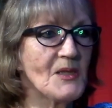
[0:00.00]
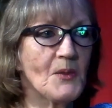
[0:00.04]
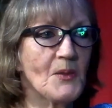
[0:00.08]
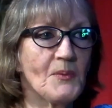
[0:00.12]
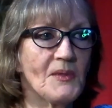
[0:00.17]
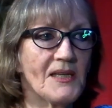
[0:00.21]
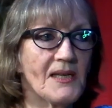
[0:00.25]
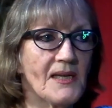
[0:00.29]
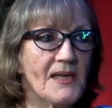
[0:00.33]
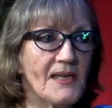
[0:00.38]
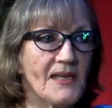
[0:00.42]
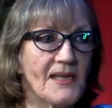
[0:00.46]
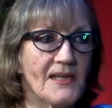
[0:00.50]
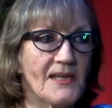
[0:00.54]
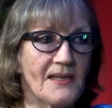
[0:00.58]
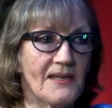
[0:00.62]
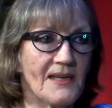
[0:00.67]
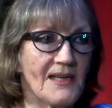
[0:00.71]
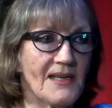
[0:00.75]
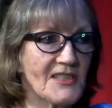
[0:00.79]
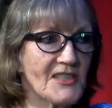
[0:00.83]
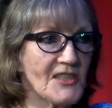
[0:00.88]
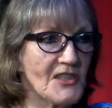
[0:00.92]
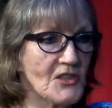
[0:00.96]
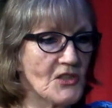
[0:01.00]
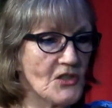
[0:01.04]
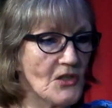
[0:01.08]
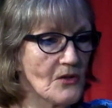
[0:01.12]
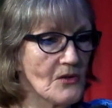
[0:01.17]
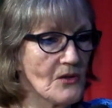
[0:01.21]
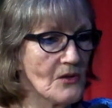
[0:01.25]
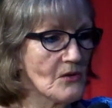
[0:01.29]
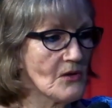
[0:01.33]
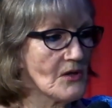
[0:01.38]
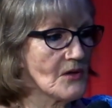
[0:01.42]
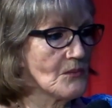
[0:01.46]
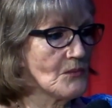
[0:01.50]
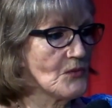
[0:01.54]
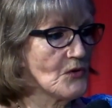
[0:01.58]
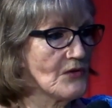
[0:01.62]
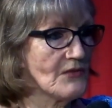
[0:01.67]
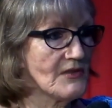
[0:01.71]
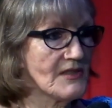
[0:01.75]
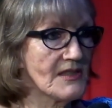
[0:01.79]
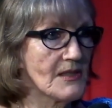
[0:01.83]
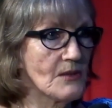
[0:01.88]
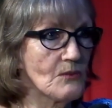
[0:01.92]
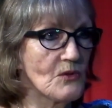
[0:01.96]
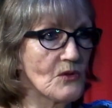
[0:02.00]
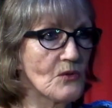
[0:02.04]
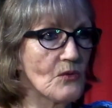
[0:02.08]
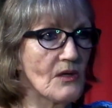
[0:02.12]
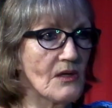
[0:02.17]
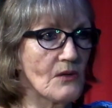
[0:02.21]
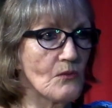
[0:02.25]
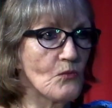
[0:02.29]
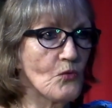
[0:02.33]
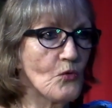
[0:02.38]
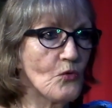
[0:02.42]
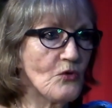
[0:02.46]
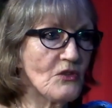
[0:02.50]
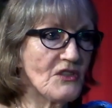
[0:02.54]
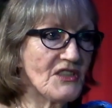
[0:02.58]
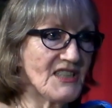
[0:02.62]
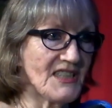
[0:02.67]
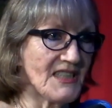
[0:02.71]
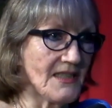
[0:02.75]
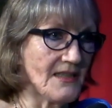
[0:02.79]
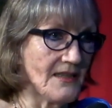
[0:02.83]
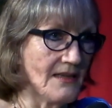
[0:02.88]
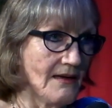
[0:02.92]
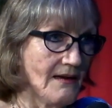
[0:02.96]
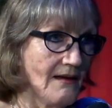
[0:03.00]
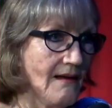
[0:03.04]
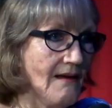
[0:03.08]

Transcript: the beginning it actually showed a lot of movies that were quite raunchy.